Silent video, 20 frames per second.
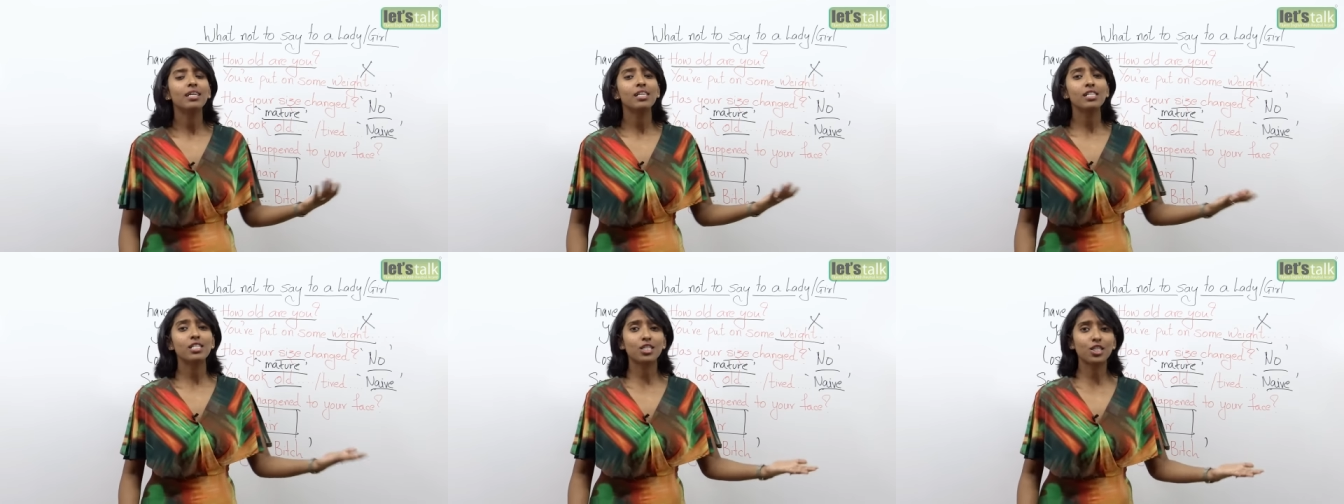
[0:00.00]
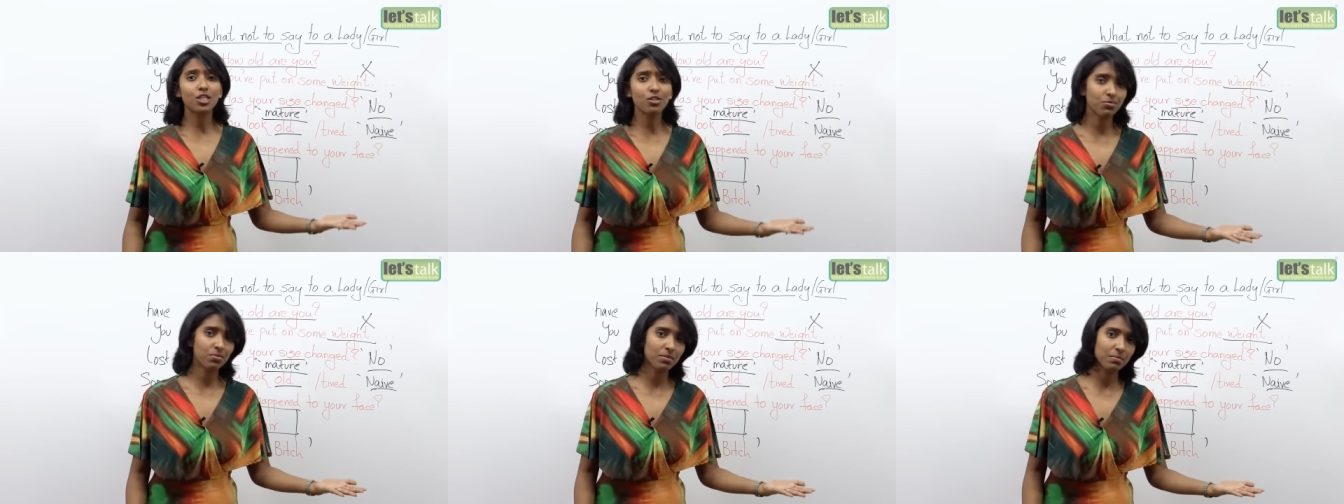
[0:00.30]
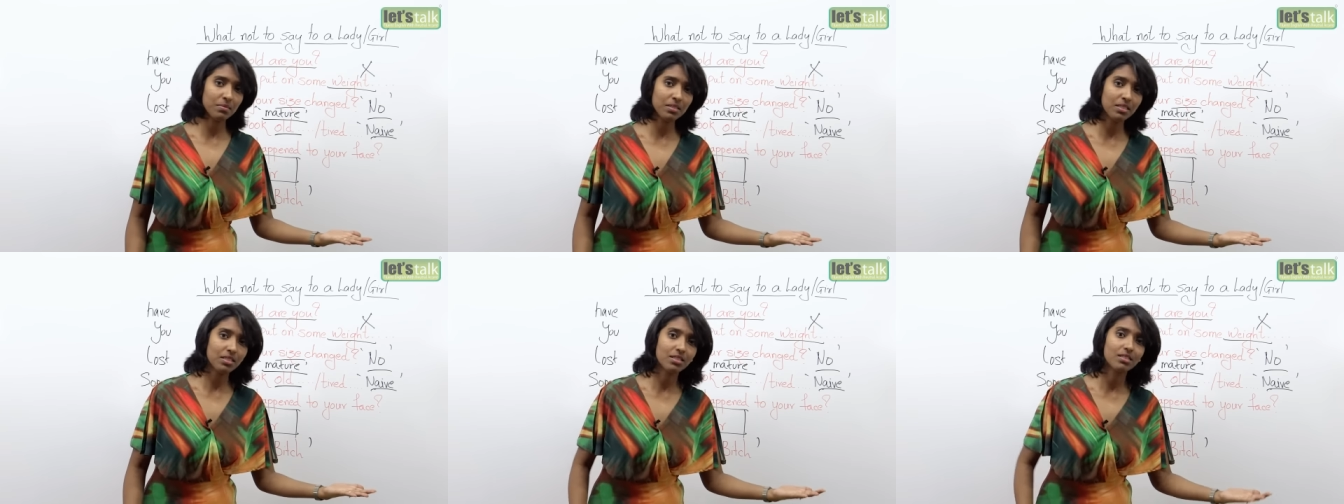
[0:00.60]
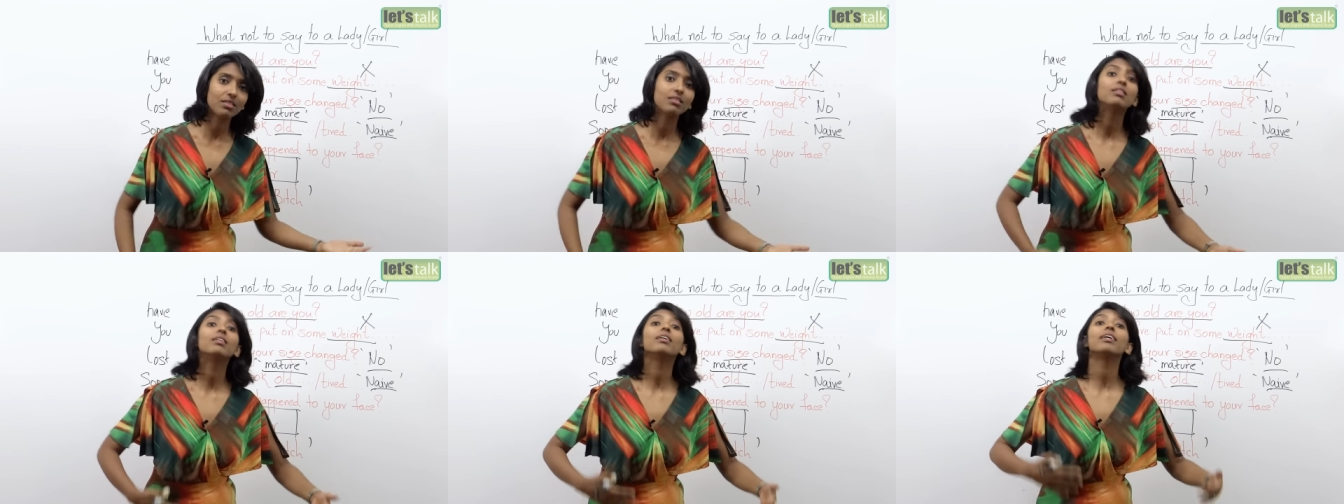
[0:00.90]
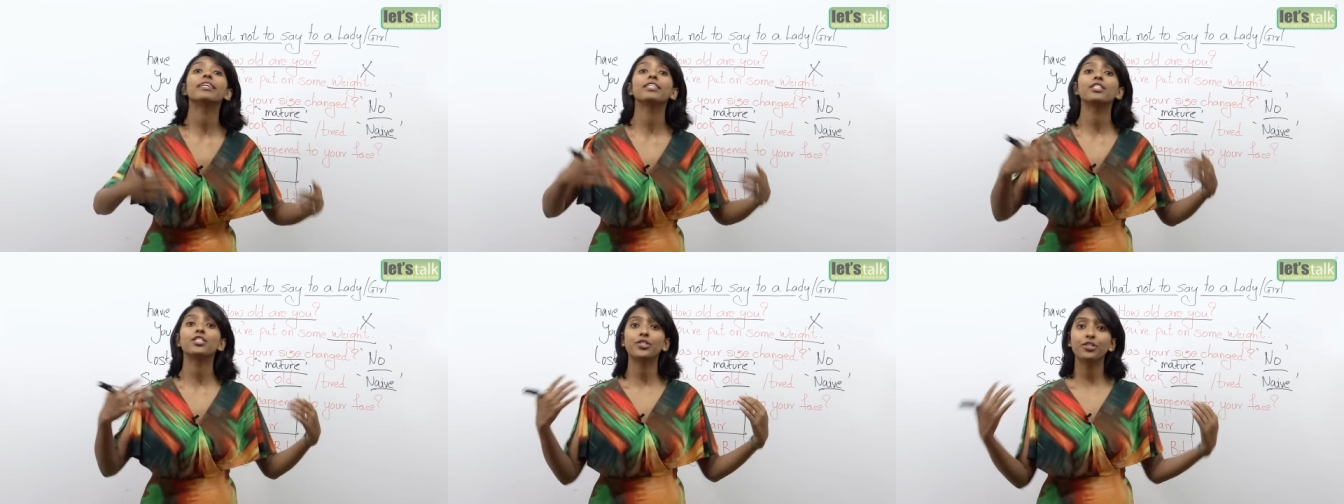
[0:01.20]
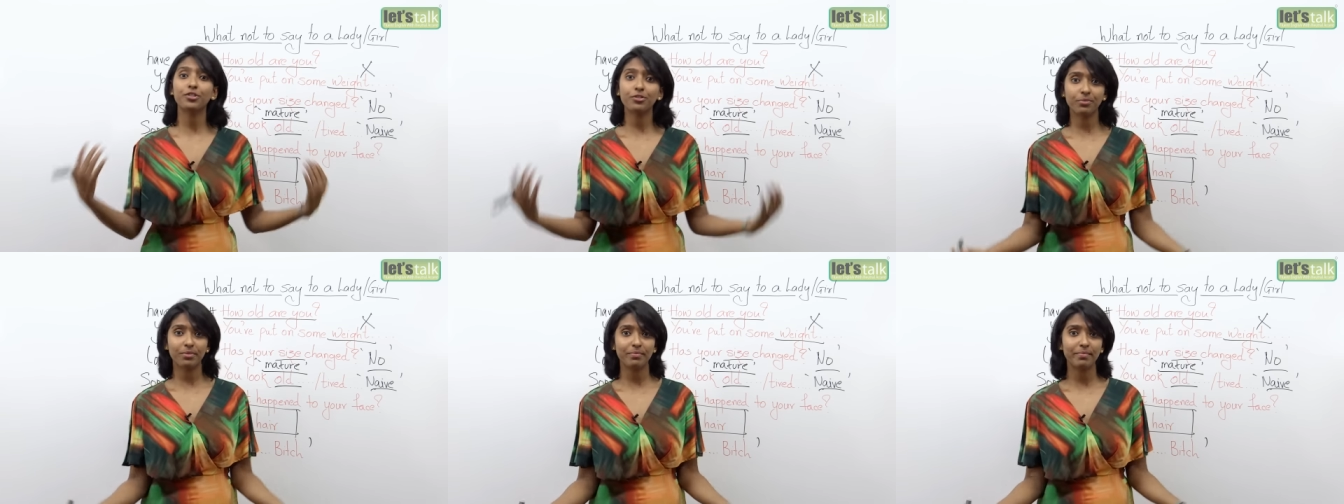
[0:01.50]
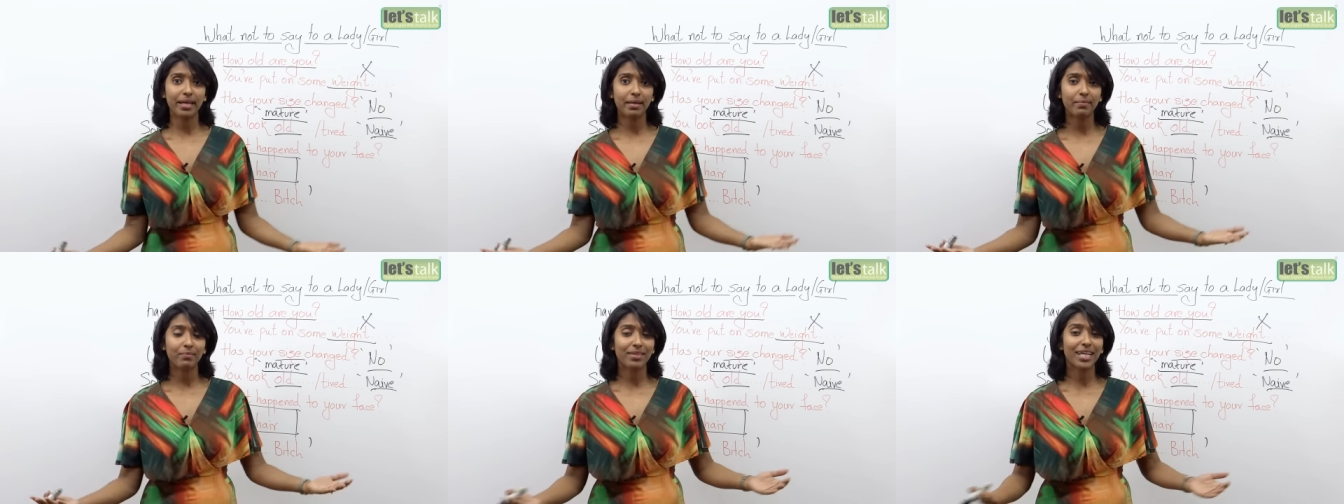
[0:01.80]
excuse me, miss, excuse me,
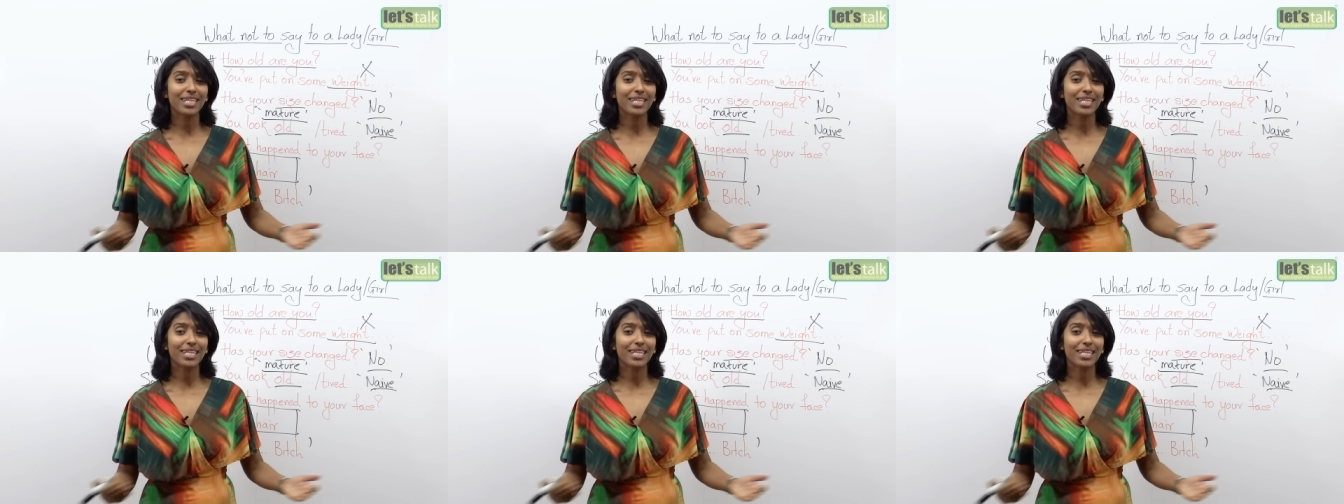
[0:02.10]
ma'am.